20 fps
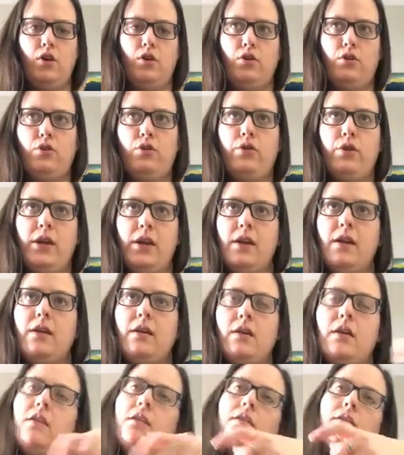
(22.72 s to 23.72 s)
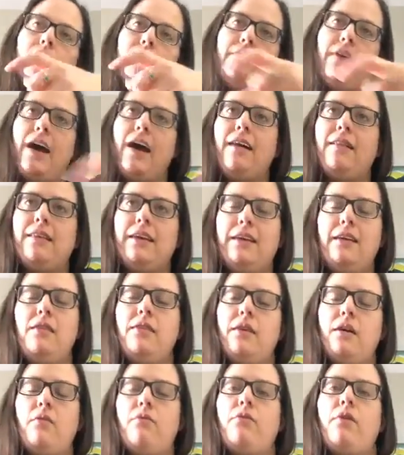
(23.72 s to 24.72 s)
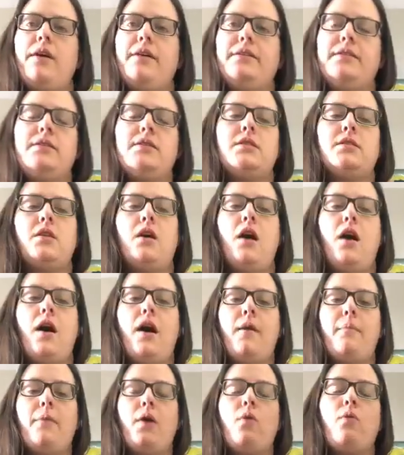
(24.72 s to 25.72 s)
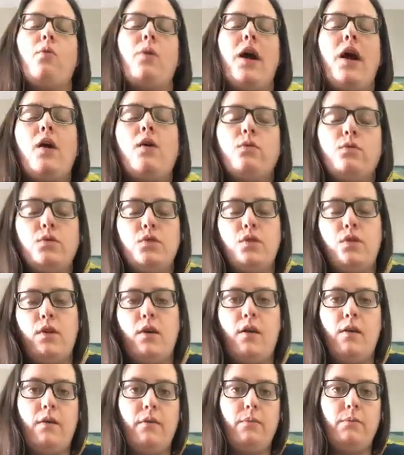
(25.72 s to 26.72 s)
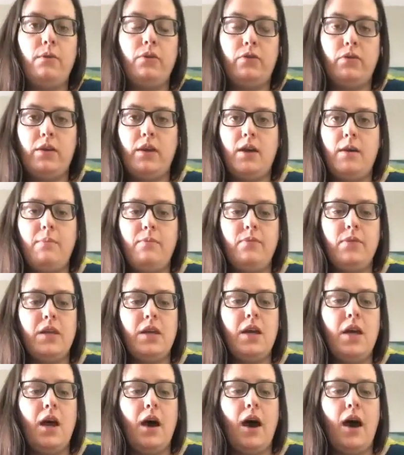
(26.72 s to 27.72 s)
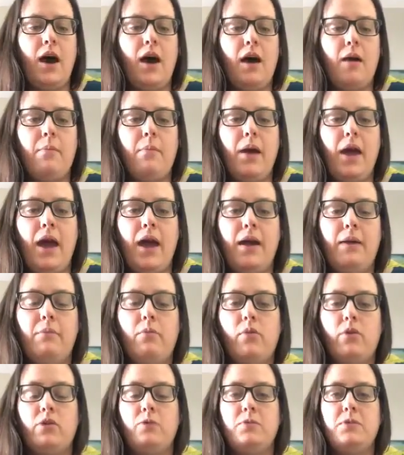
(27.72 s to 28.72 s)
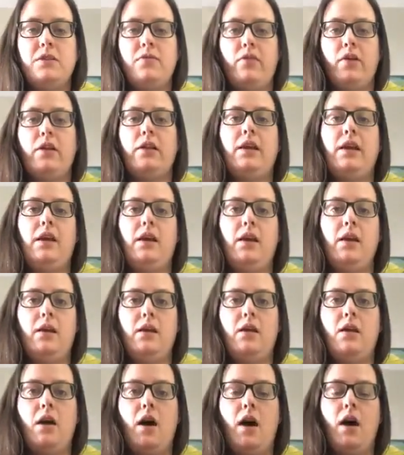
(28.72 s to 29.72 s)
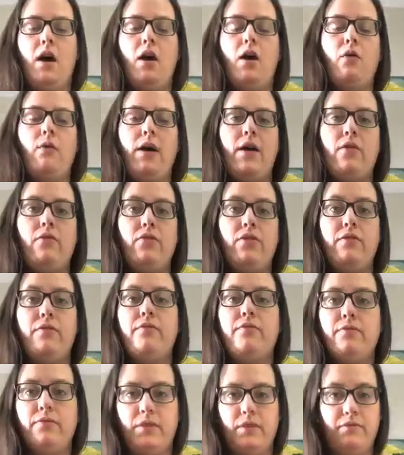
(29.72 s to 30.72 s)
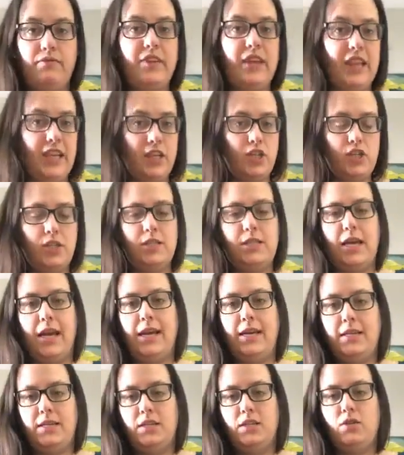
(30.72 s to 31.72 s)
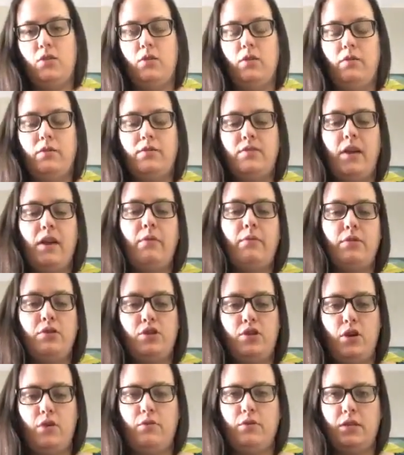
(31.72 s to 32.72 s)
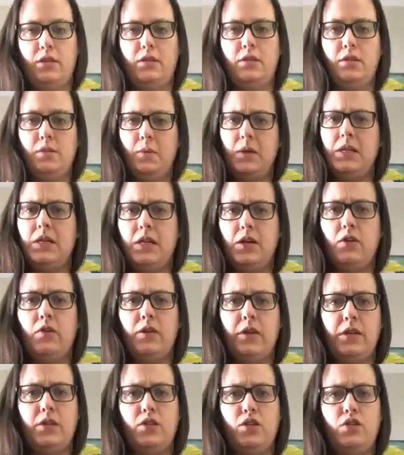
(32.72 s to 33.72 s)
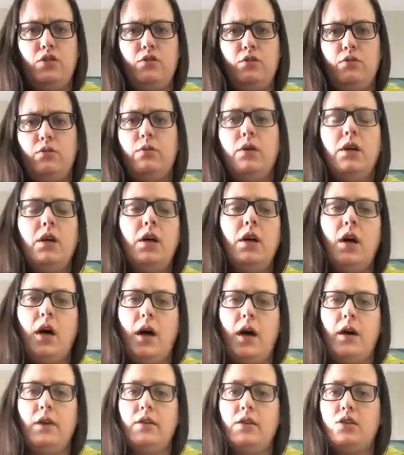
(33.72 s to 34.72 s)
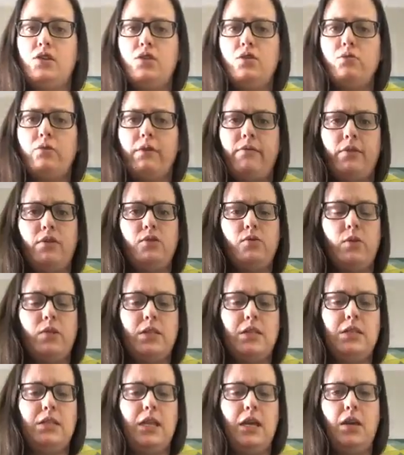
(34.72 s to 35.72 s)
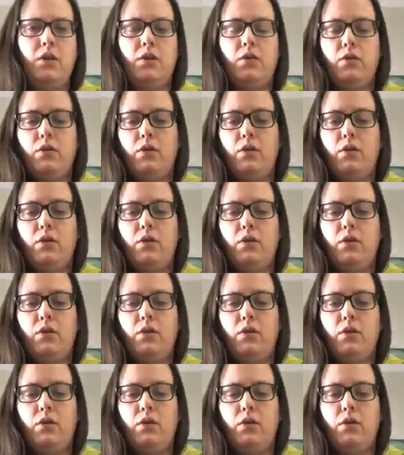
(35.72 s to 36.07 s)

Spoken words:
creek valley that runs around the museum, and more specifically around the village site. So the site was chosen to be near these two rivers where the Snake